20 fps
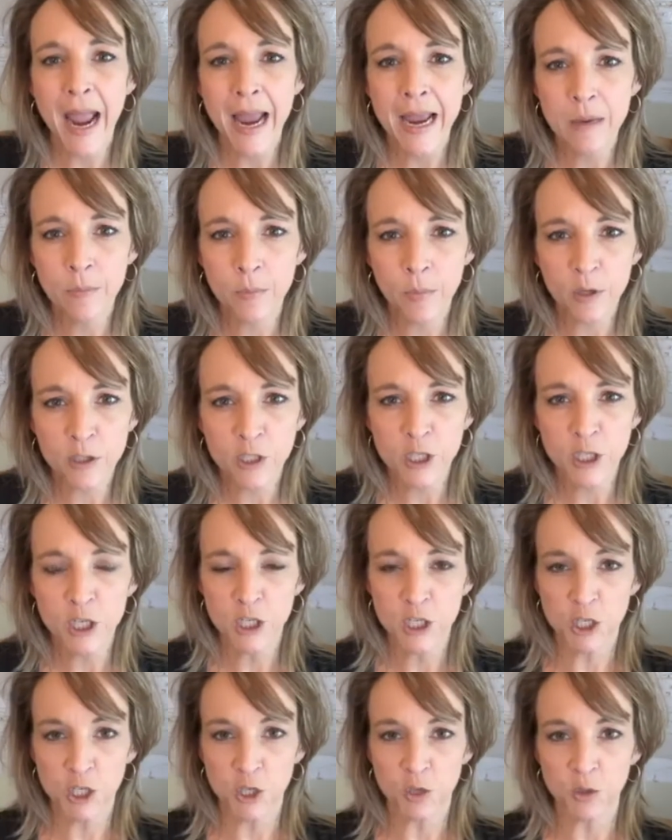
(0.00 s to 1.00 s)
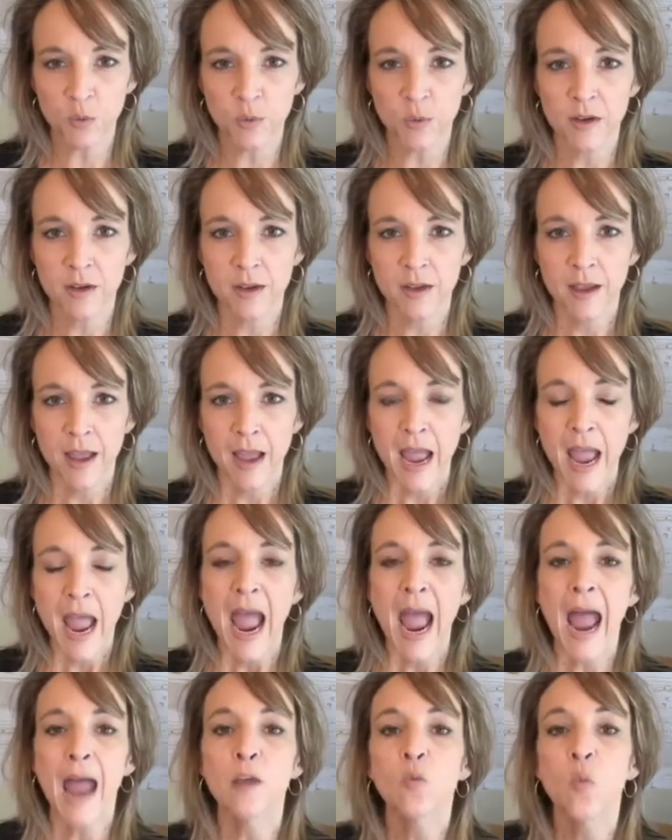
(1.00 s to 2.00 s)
able to do,
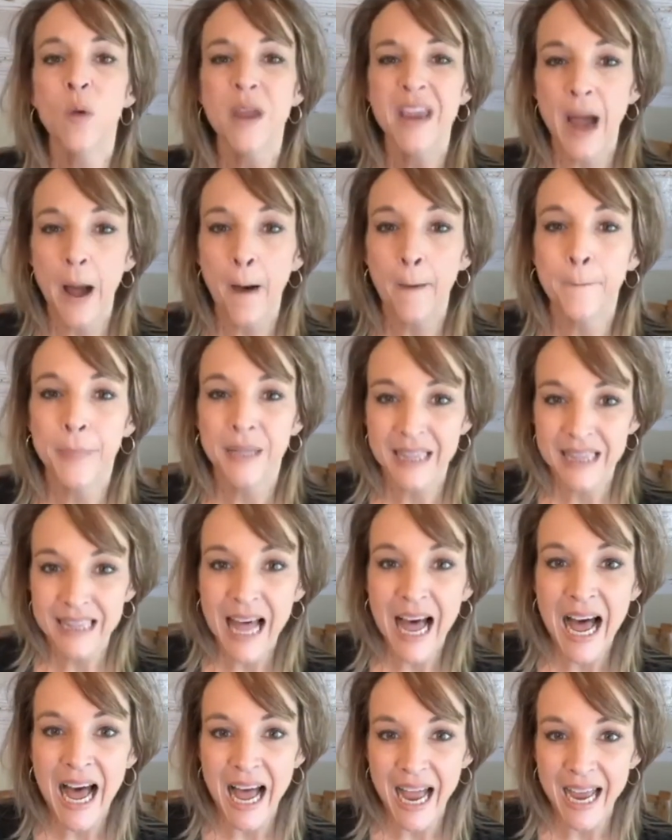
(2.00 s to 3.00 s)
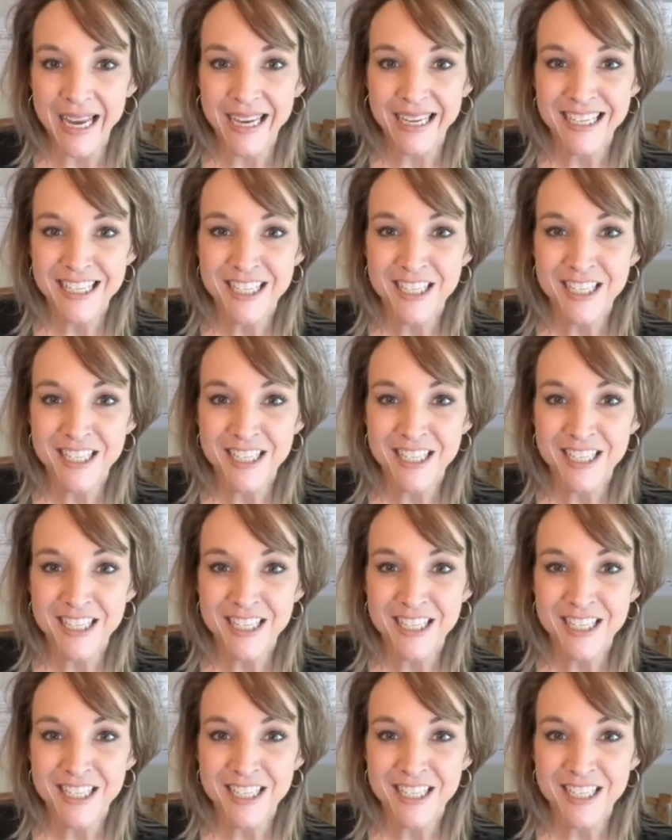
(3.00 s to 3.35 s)
and we apply.